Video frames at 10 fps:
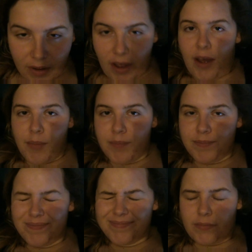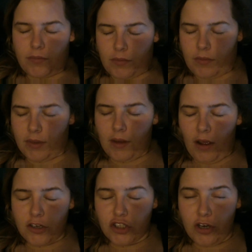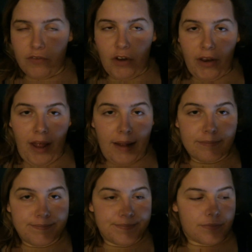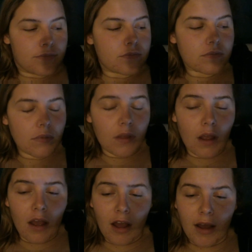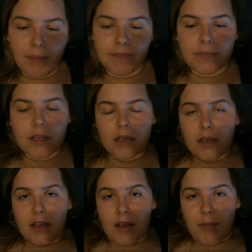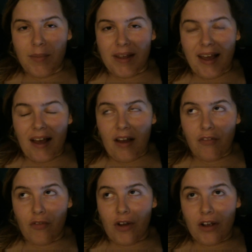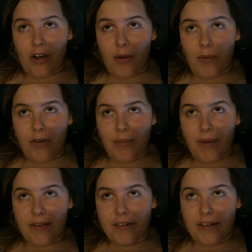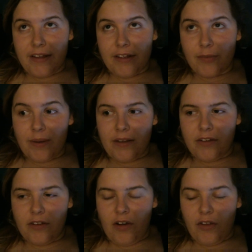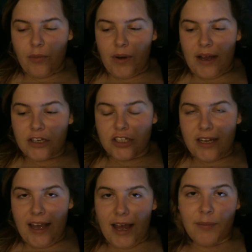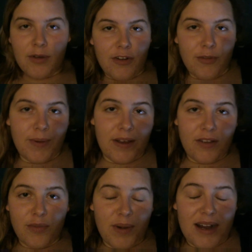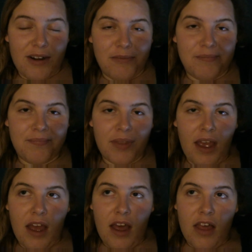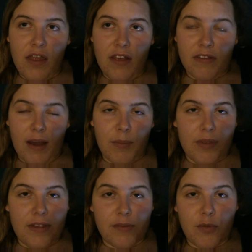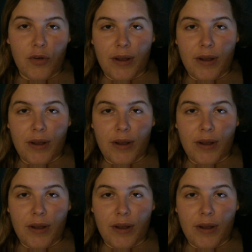I shouldn't have done that. But yeah, I thought I'd come on and basically explain to you guys what actually happened, because, well, this happened this morning.